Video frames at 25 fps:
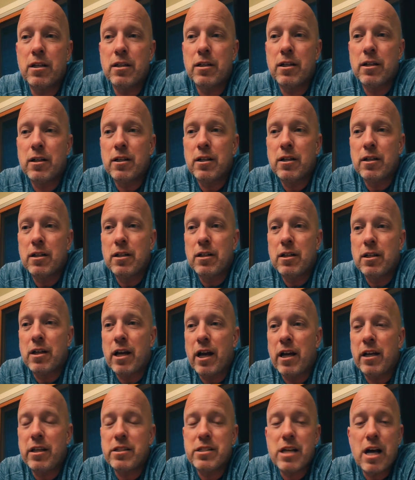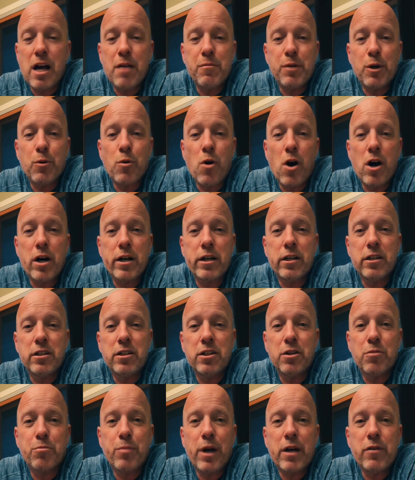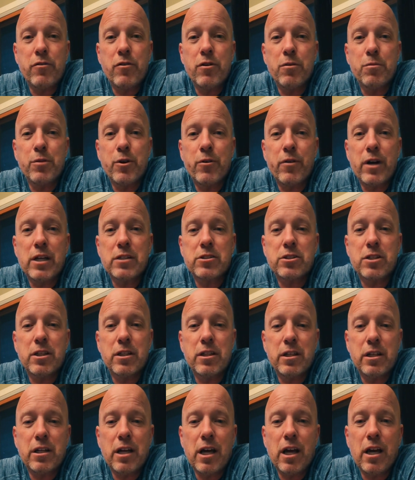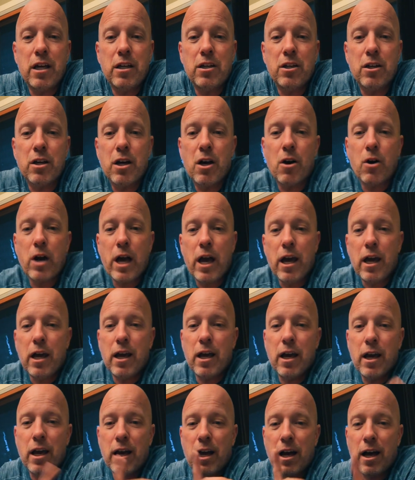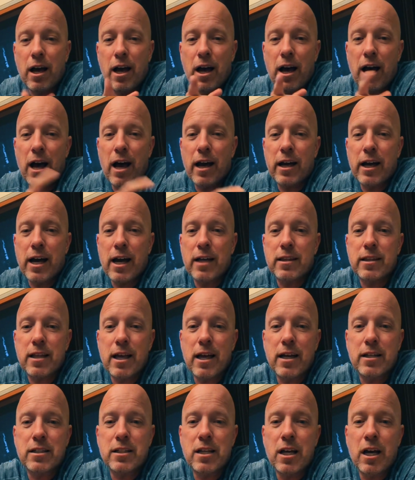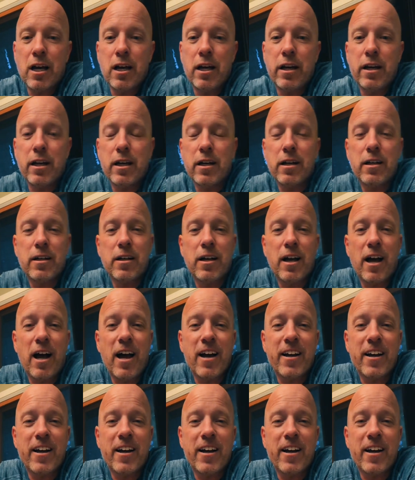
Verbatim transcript: And anytime you walk into your bedroom the rest of the day, you go, hey, I got that done.